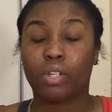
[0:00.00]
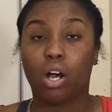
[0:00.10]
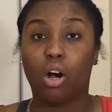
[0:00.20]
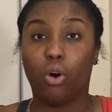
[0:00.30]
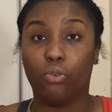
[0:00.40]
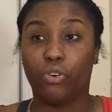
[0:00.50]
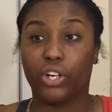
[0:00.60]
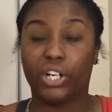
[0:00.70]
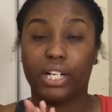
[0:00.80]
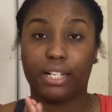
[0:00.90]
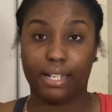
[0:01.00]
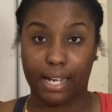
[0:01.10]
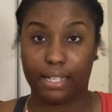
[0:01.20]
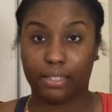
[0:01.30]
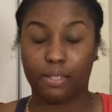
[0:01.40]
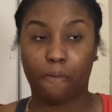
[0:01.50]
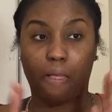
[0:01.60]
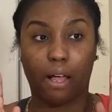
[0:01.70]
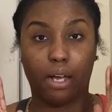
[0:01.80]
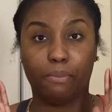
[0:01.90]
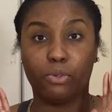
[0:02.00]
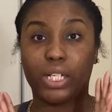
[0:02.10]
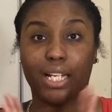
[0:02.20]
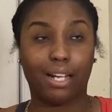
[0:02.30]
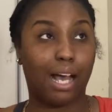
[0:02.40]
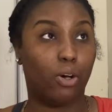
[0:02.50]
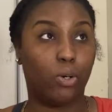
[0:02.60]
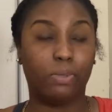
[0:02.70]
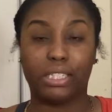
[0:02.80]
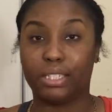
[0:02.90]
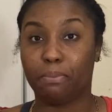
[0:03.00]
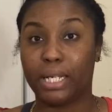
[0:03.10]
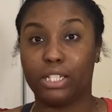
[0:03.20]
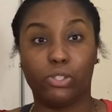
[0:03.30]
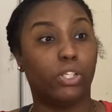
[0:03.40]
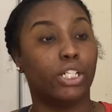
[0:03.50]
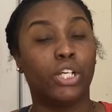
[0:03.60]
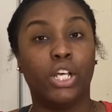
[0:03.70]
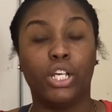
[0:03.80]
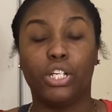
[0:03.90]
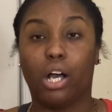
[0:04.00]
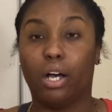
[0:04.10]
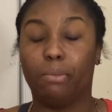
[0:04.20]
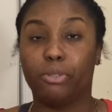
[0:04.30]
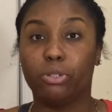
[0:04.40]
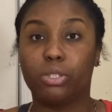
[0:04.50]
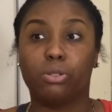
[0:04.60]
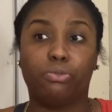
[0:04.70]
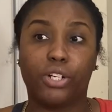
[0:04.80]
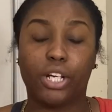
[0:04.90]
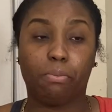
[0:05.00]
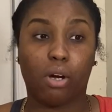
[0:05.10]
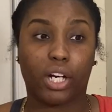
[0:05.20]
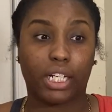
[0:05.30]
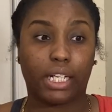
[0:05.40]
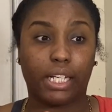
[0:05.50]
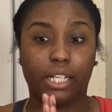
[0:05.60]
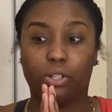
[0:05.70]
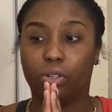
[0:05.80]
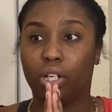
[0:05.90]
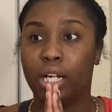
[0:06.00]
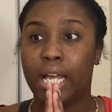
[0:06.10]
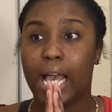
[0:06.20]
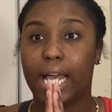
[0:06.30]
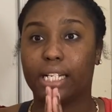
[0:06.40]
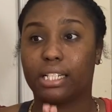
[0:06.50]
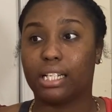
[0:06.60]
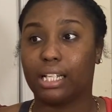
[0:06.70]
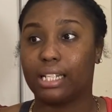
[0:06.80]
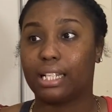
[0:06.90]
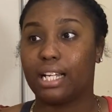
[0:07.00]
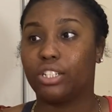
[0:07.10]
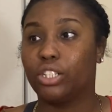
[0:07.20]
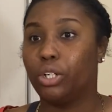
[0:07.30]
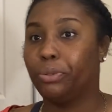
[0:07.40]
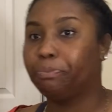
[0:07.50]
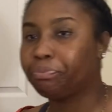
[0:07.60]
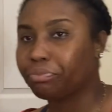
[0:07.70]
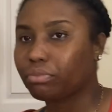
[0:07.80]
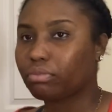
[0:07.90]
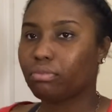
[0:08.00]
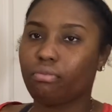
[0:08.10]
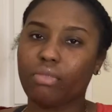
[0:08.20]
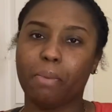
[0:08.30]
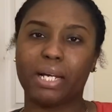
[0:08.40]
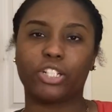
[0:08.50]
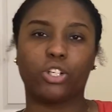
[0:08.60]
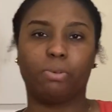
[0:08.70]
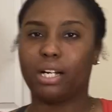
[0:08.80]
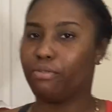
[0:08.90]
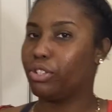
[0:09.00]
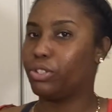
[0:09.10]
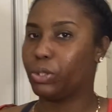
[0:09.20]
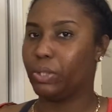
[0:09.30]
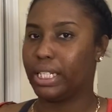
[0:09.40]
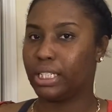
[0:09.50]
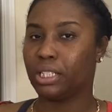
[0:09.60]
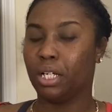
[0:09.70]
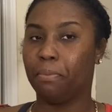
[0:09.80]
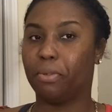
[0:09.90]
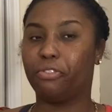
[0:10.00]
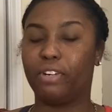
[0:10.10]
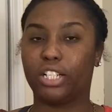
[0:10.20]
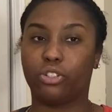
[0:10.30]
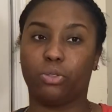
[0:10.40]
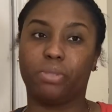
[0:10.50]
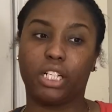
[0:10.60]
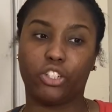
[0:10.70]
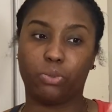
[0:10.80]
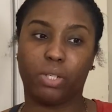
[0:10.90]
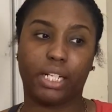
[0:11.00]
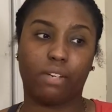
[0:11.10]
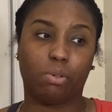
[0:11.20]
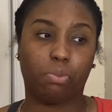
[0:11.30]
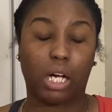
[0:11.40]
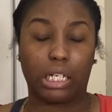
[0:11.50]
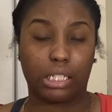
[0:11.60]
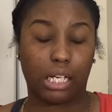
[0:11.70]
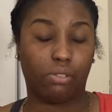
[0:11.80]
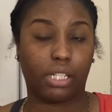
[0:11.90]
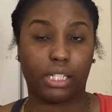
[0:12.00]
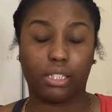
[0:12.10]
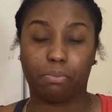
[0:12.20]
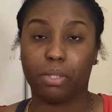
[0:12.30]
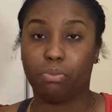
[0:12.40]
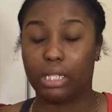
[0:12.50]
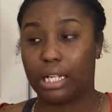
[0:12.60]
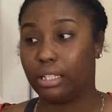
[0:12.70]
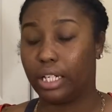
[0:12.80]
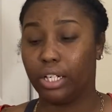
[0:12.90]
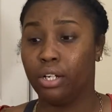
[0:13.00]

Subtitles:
overnight. You cannot always depend on YouTube for your marketing or anything like that. So make sure whatever you do is professional, because you want to give a product out there to people that they're